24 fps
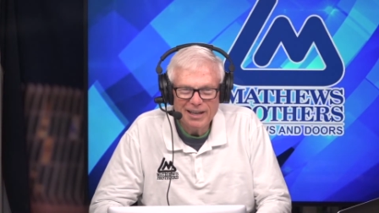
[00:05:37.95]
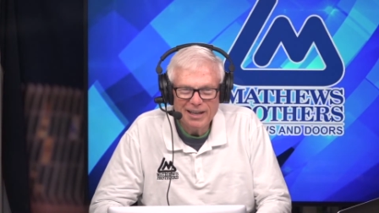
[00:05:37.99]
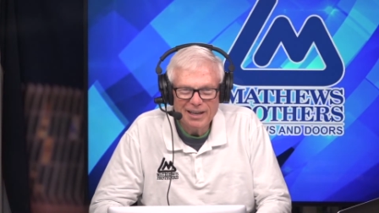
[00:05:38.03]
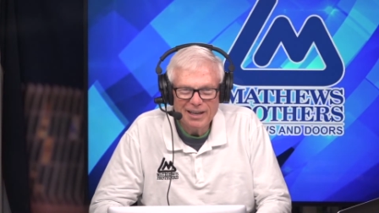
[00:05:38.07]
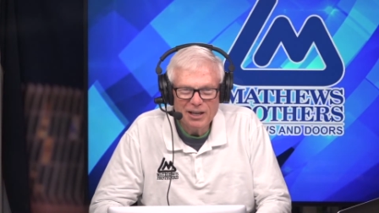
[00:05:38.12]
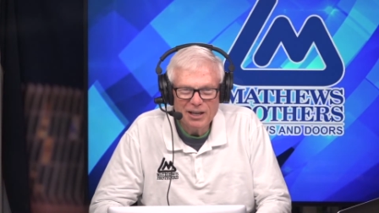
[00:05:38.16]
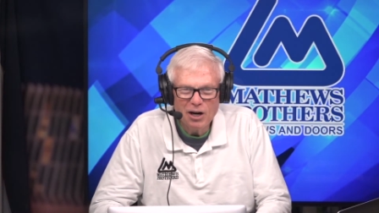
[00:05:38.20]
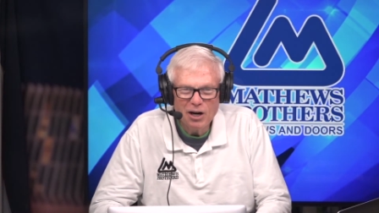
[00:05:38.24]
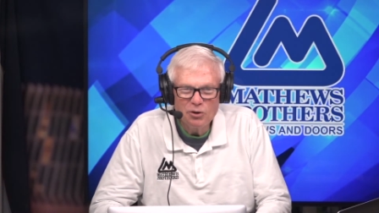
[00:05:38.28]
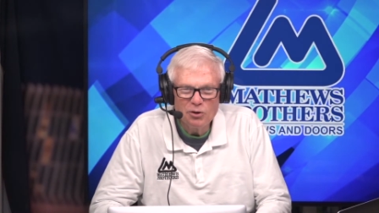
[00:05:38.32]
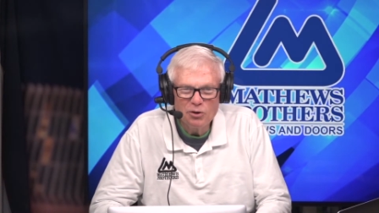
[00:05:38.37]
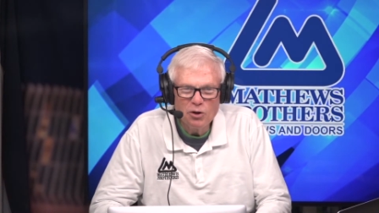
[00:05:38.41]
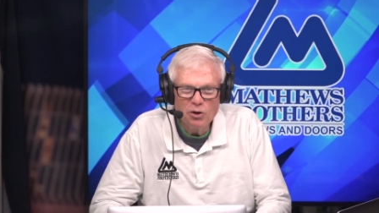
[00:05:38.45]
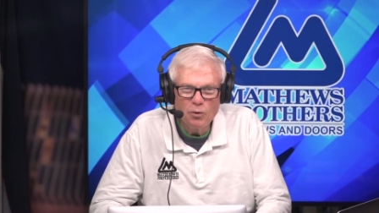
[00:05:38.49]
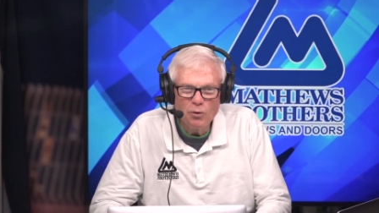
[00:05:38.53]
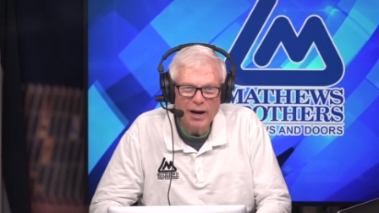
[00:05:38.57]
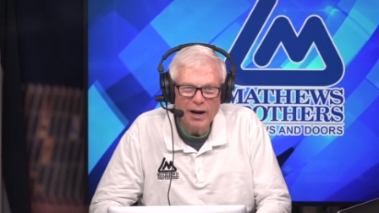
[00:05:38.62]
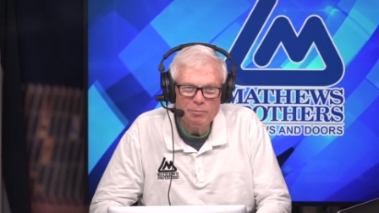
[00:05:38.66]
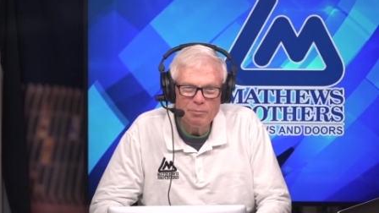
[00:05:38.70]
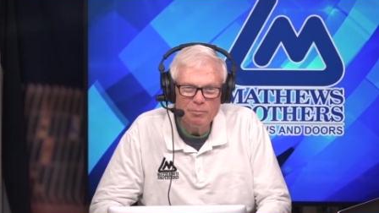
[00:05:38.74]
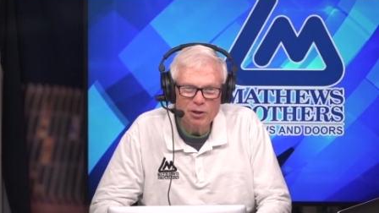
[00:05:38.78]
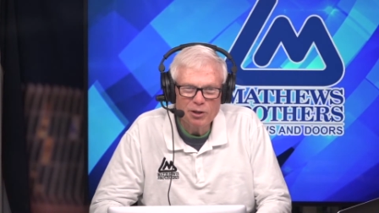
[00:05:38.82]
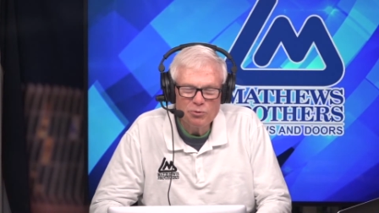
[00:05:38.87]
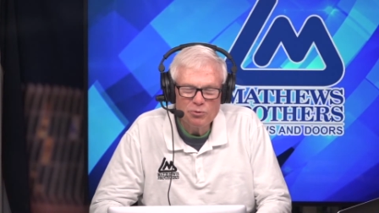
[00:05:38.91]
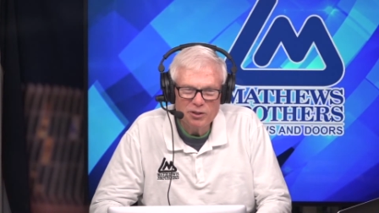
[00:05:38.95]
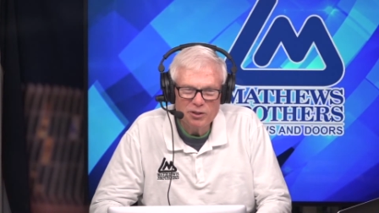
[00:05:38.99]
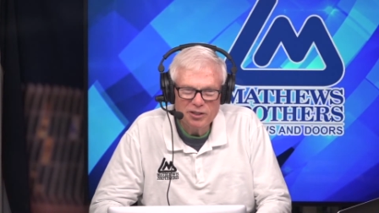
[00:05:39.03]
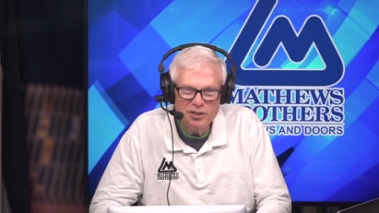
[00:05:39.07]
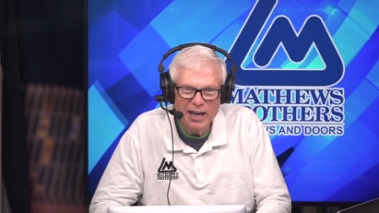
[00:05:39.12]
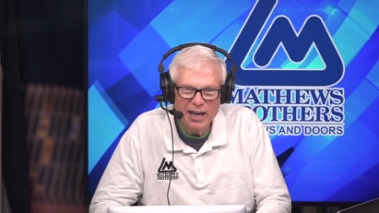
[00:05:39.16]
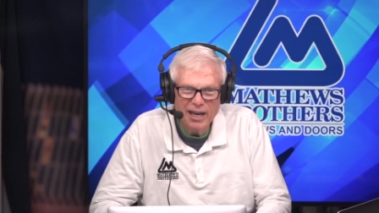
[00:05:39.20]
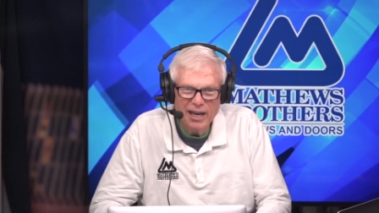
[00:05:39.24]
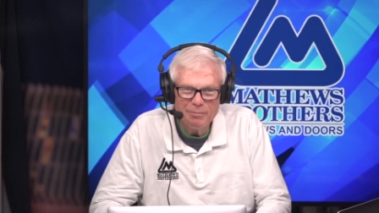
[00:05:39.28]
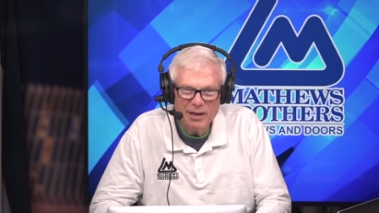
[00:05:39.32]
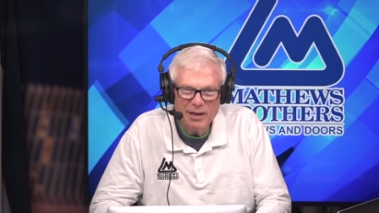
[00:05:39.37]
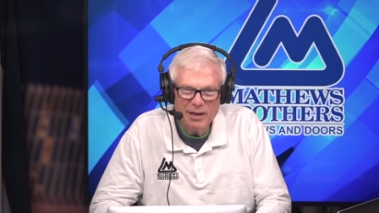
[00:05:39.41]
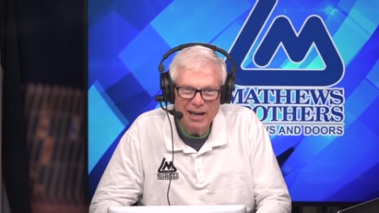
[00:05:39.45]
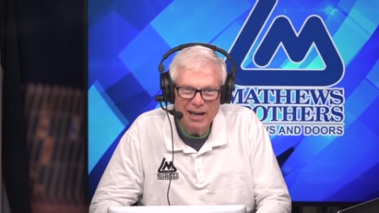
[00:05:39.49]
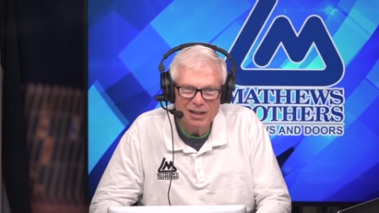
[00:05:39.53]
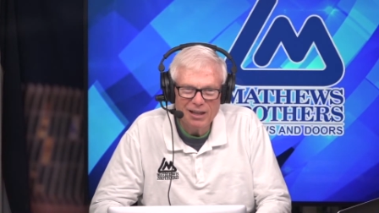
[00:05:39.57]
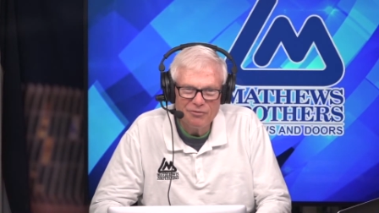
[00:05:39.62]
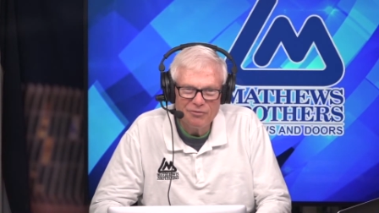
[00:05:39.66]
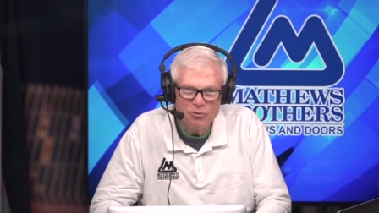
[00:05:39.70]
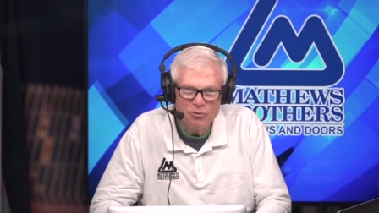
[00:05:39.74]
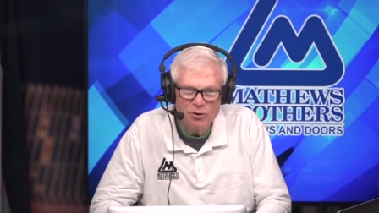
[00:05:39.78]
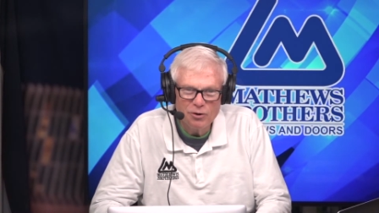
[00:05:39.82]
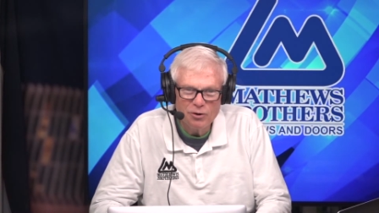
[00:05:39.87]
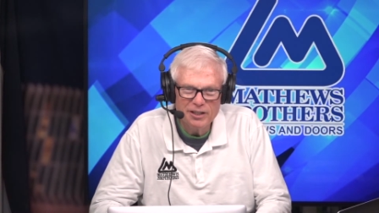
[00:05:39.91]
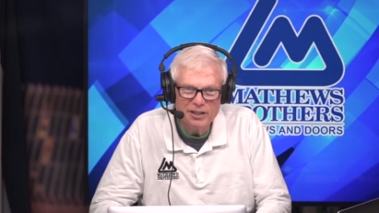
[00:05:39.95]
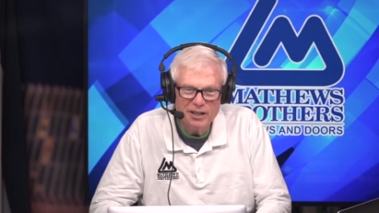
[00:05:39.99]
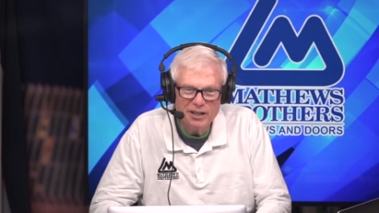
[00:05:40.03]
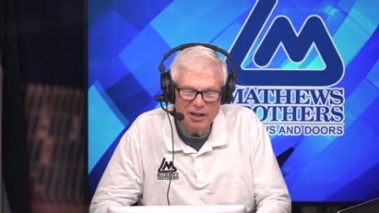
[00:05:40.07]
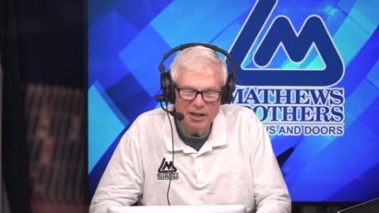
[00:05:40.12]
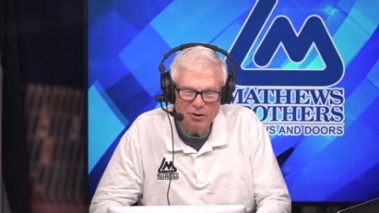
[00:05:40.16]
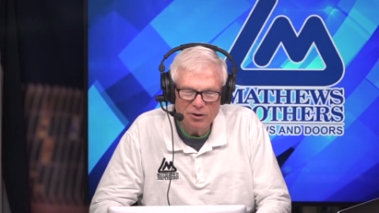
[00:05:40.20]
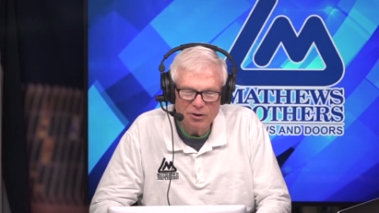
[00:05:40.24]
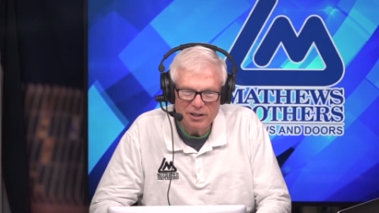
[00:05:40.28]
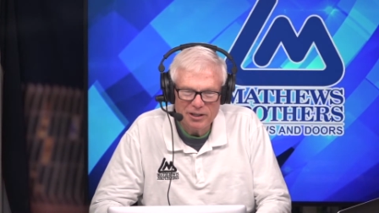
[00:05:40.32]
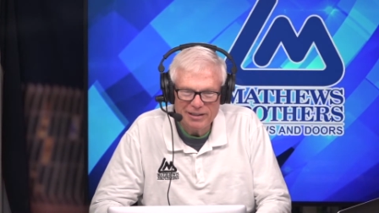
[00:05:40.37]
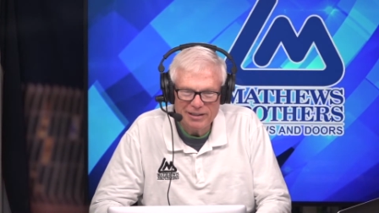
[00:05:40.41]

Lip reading: you were able to escape California to go to